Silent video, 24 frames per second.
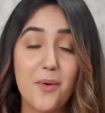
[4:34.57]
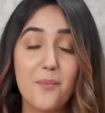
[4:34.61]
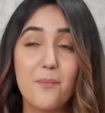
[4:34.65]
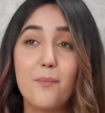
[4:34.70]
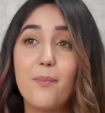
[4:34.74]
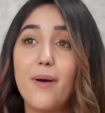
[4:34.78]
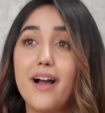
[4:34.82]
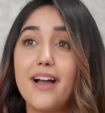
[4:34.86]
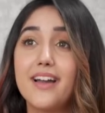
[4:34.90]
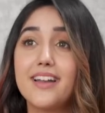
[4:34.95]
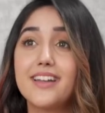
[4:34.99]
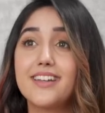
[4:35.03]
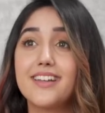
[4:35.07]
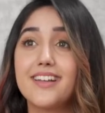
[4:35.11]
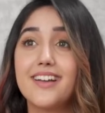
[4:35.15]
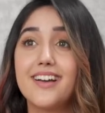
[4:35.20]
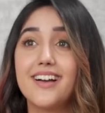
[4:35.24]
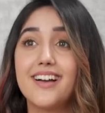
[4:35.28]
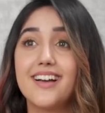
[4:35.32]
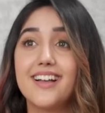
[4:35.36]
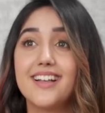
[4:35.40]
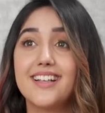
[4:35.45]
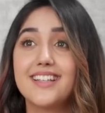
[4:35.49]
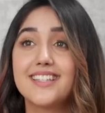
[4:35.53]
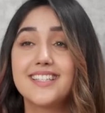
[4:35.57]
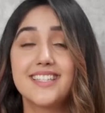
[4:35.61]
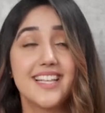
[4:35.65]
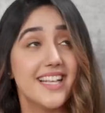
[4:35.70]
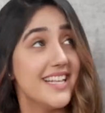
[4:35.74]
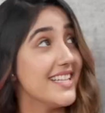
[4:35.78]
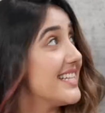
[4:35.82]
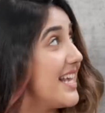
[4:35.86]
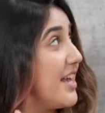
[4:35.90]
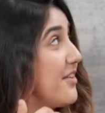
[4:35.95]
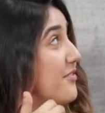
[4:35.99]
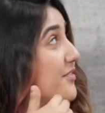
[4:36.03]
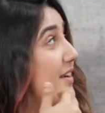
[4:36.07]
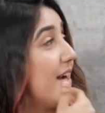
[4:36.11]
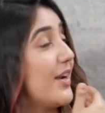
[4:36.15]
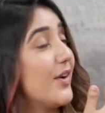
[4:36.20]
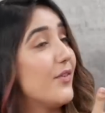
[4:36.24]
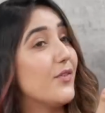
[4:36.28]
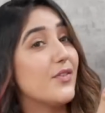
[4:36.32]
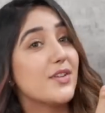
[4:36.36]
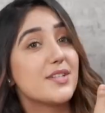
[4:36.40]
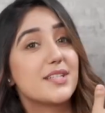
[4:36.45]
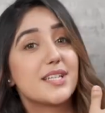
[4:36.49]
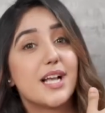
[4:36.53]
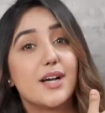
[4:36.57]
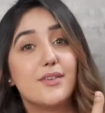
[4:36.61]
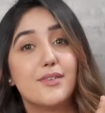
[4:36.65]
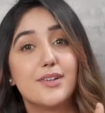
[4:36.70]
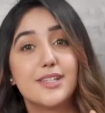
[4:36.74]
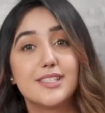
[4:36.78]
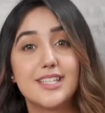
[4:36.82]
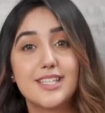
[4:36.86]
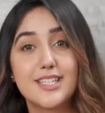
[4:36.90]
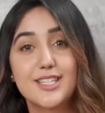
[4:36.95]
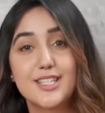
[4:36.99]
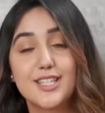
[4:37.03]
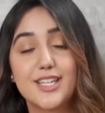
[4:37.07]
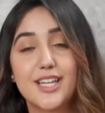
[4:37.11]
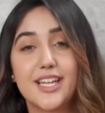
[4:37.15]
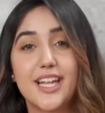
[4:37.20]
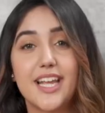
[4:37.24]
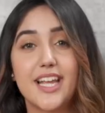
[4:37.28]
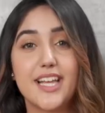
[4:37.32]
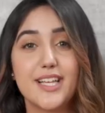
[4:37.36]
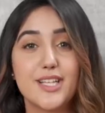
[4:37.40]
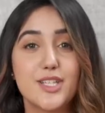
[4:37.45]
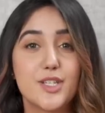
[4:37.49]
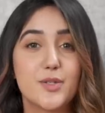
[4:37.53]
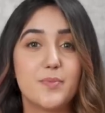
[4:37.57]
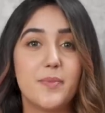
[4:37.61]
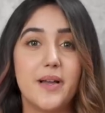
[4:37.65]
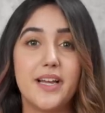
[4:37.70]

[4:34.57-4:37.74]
But since I've kind of discovered this range,